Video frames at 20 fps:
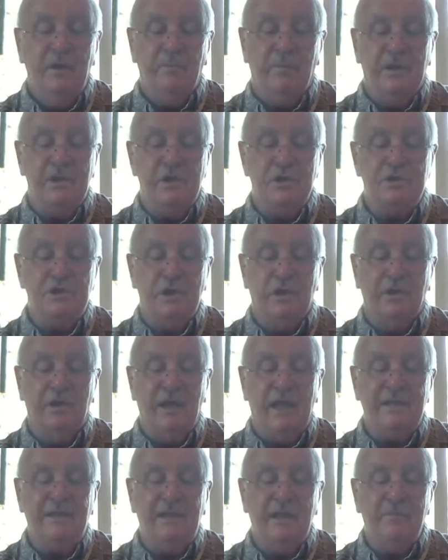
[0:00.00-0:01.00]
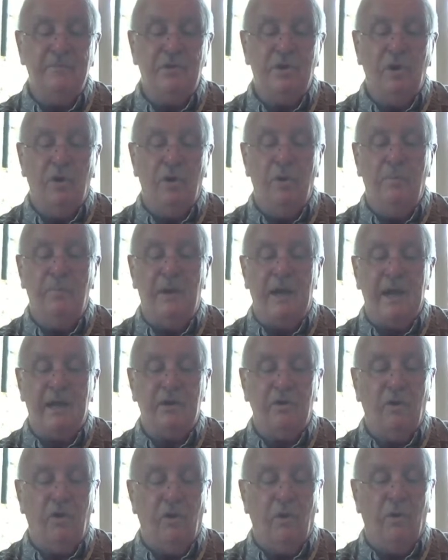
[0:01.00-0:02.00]
but you should let them go back
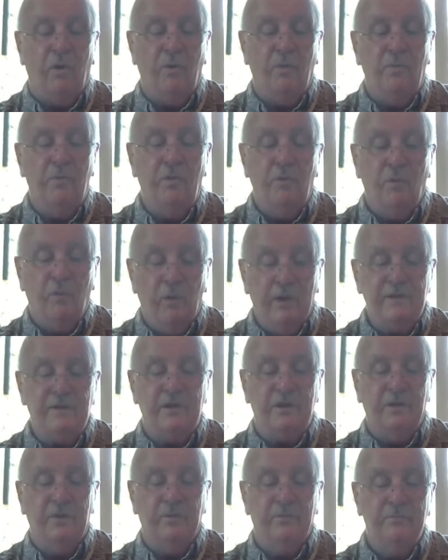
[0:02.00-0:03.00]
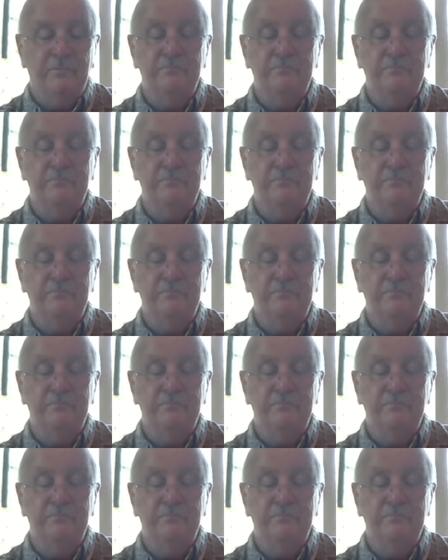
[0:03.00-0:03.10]
home with you.